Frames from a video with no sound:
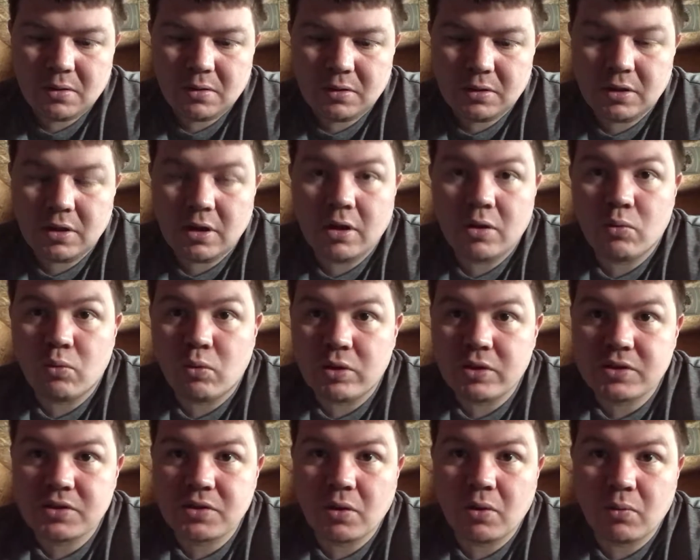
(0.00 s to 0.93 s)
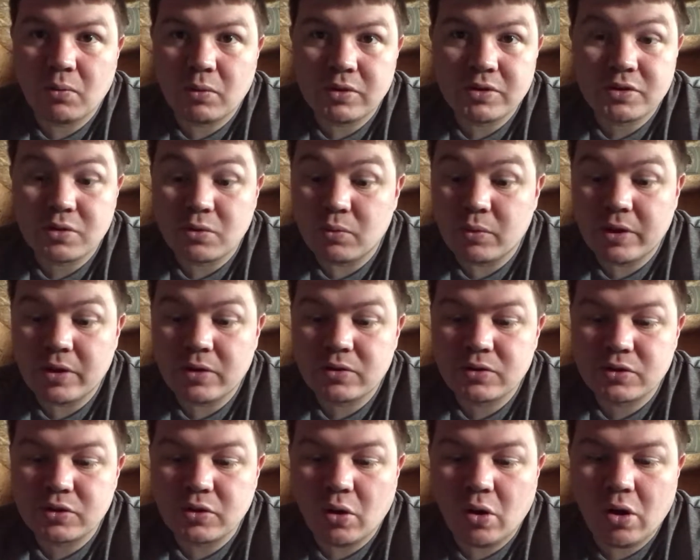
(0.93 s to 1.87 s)
you know, once the
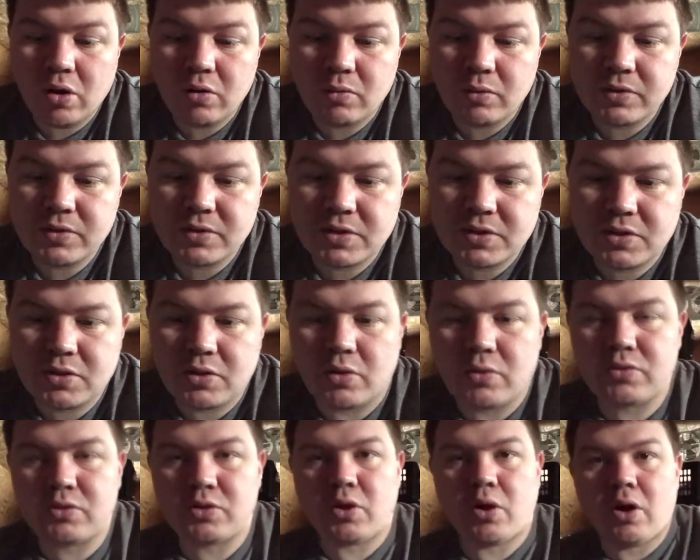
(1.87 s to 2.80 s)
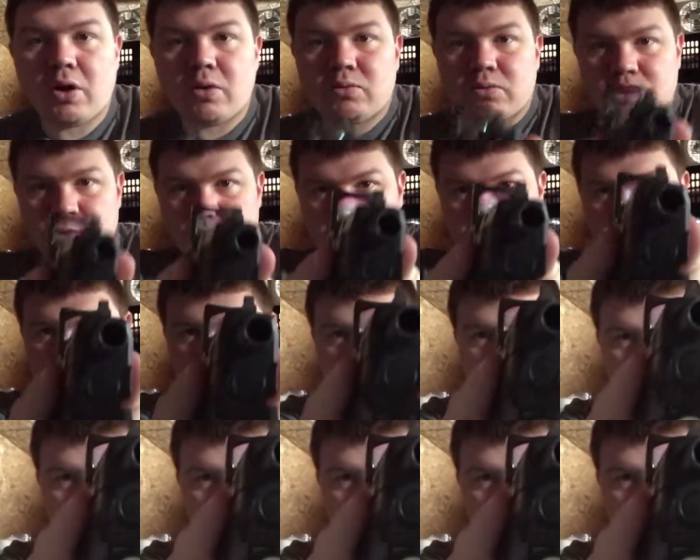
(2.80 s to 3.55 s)
winter's gone, once the snow's gone, we'll just have